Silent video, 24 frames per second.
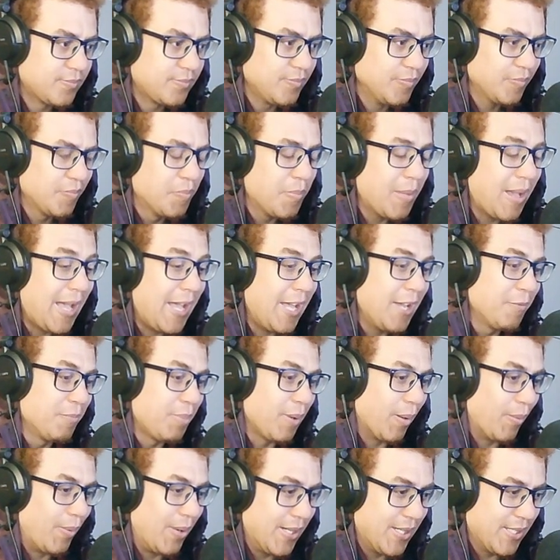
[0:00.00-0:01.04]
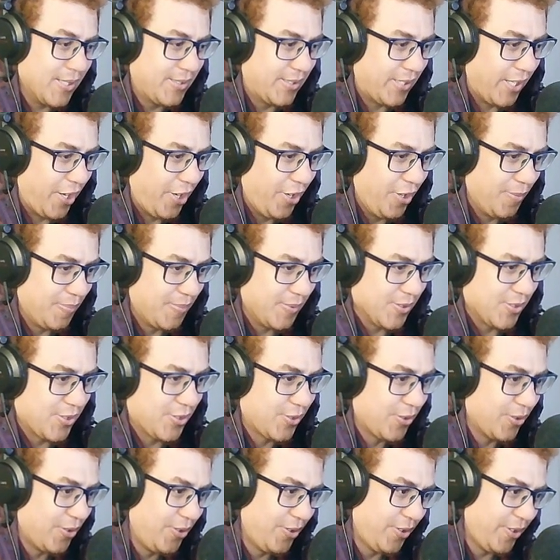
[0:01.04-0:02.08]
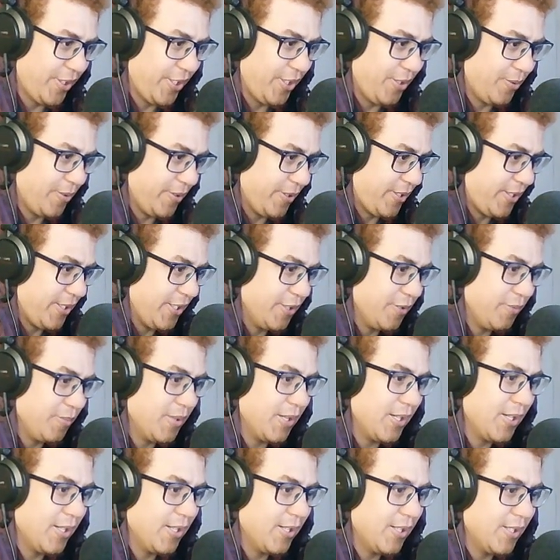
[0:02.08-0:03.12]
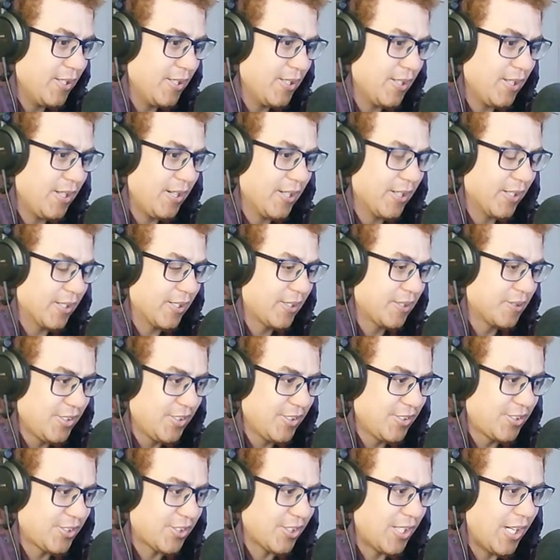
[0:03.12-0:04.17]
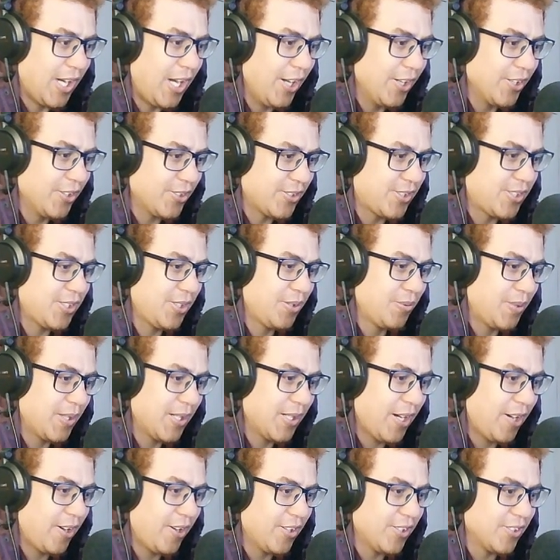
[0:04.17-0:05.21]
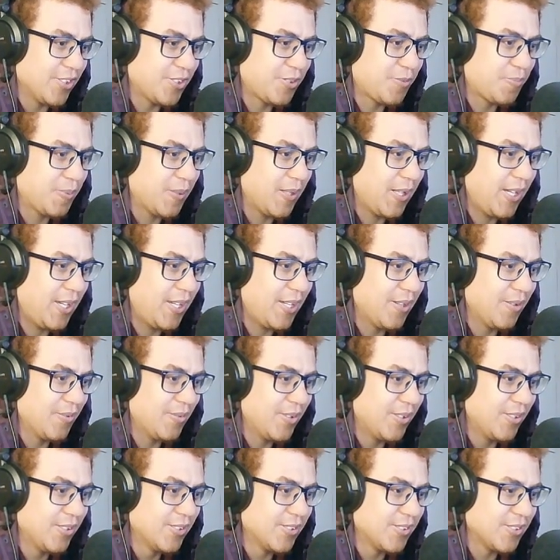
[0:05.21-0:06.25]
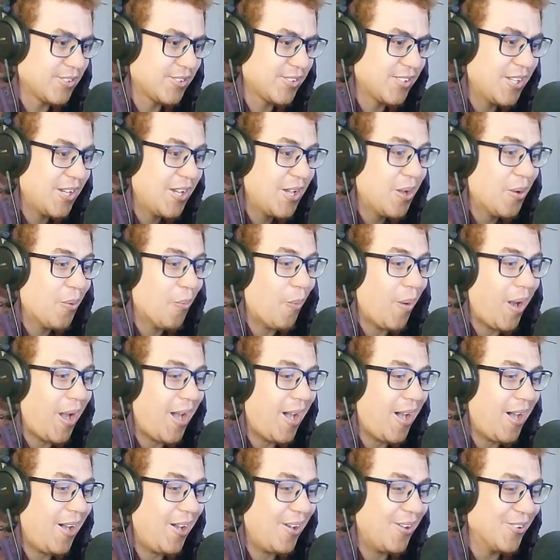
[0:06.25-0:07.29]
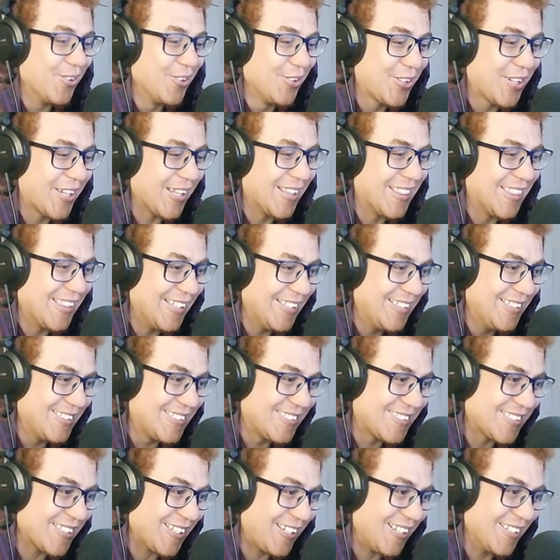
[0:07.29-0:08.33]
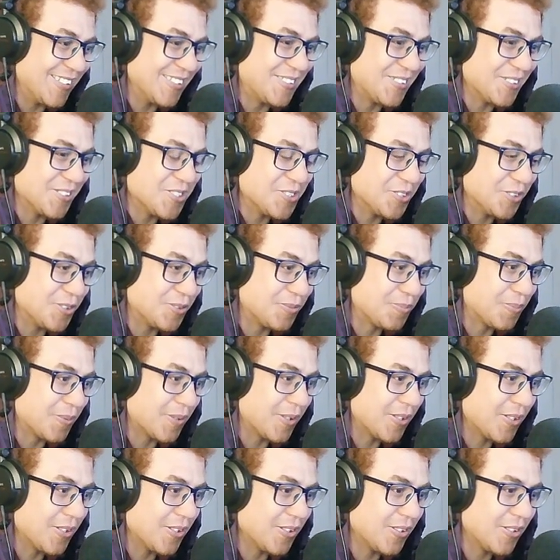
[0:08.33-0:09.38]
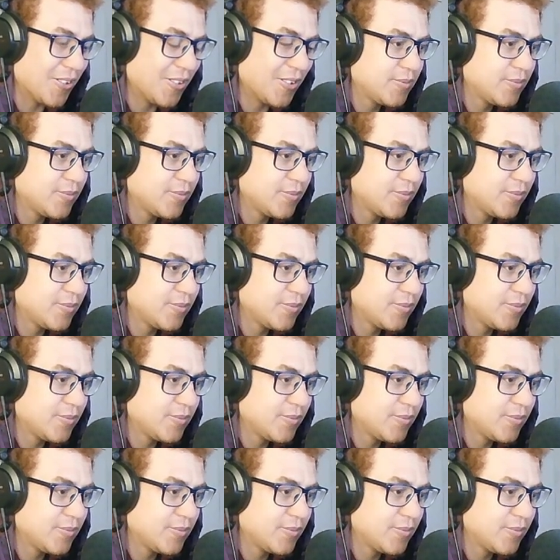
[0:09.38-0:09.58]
Man, but what a terrible story with Ymir. Like, so now you see what Eren's plan was. Wow, look at these titans, bro.